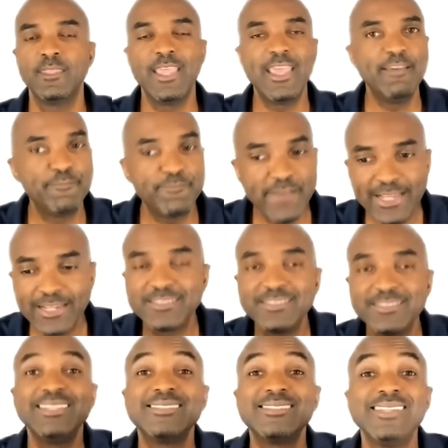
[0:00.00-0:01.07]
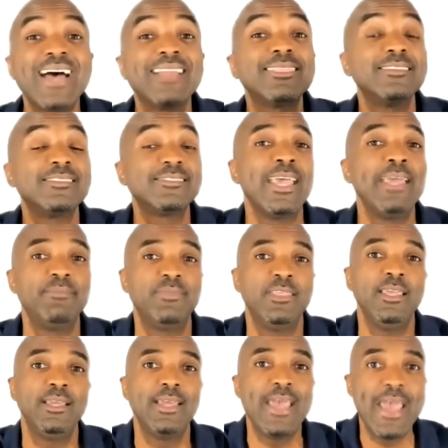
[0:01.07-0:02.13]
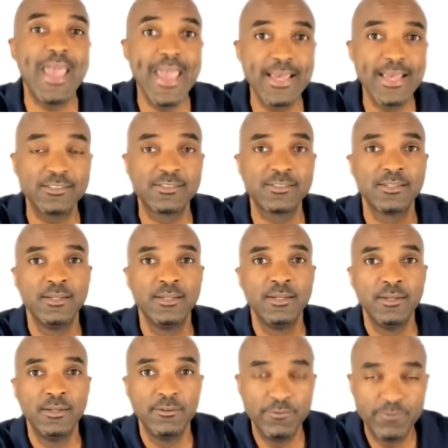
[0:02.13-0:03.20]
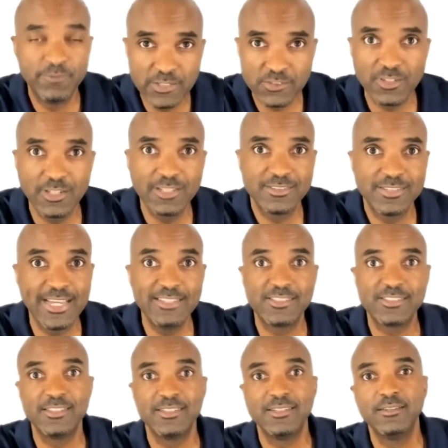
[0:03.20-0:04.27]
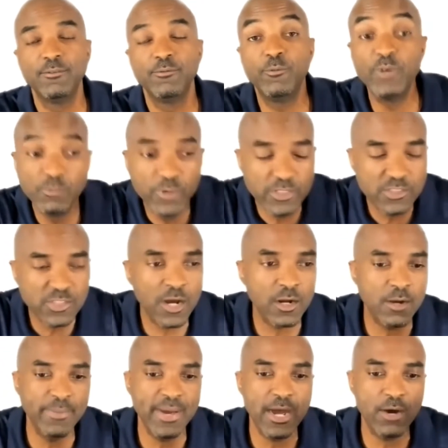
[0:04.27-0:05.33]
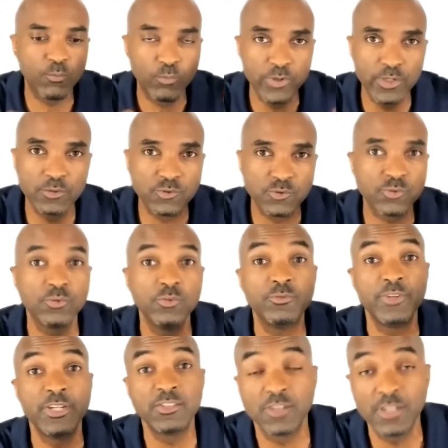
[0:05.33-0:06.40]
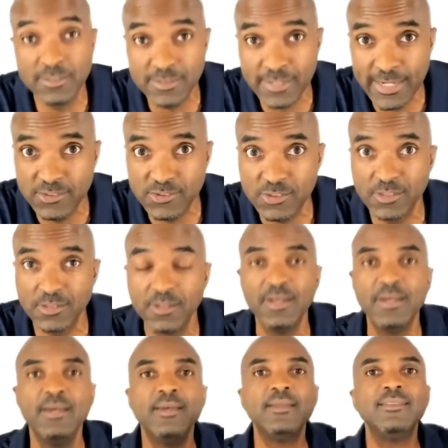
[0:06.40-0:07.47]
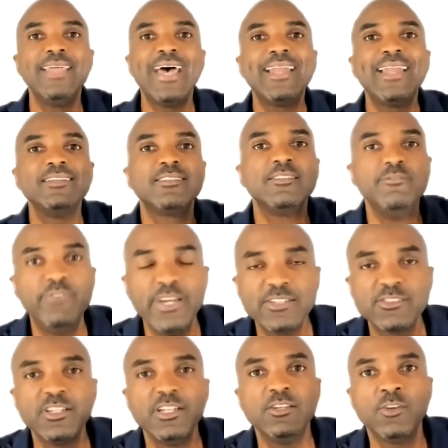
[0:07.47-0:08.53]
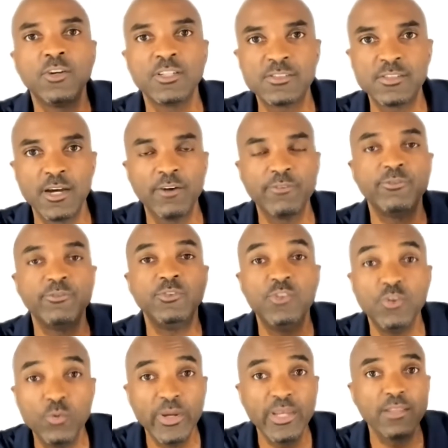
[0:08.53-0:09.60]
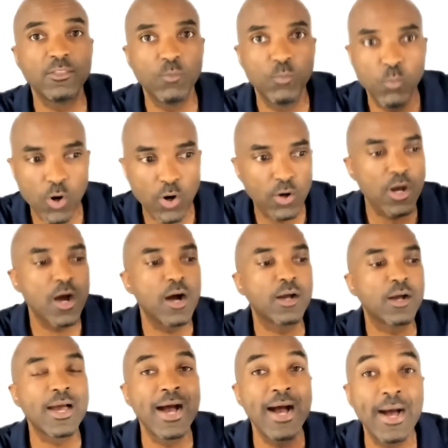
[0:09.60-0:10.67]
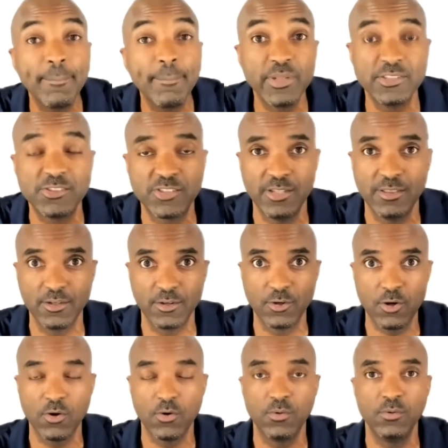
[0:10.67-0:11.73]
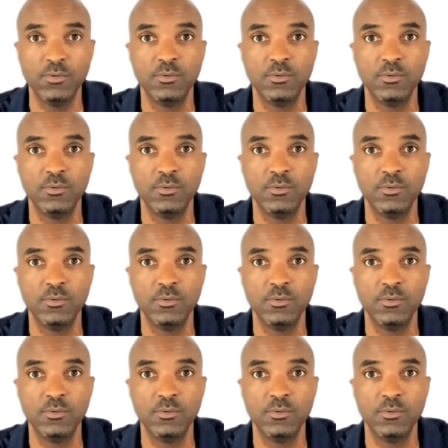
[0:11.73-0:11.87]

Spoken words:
And fantasy is not the same thing as visualization. When we talk about real, true visualization, that is envisioning yourself doing the work, accomplishing the goal.